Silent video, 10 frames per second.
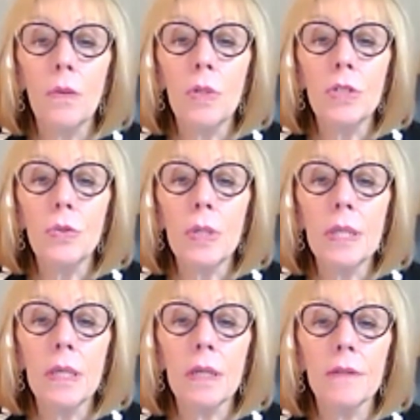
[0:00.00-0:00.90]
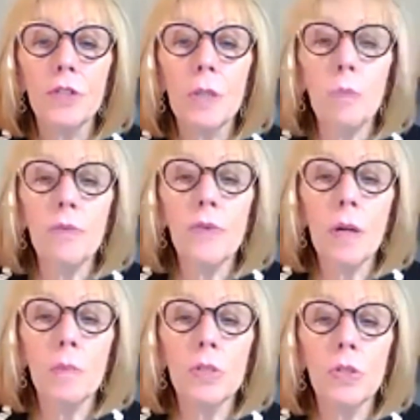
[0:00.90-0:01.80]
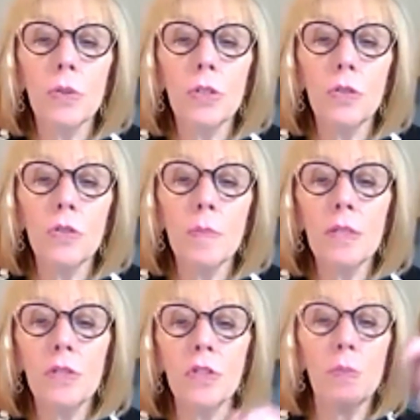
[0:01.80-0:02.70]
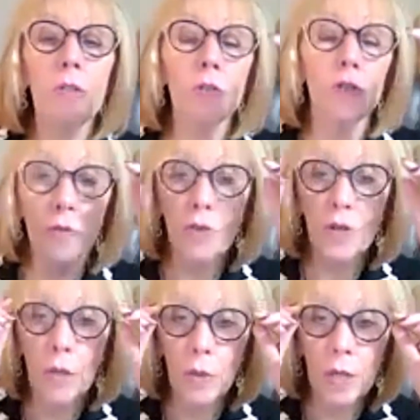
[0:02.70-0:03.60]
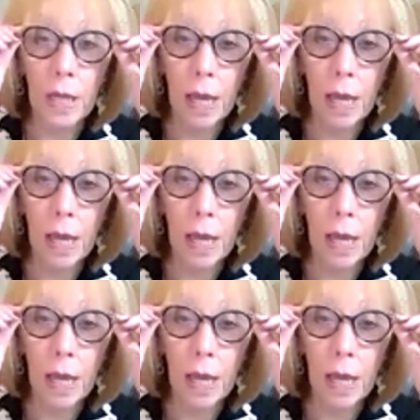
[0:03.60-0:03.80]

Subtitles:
What do I think of Chamber of Commerce or Toastmaster Speakers Group for networking?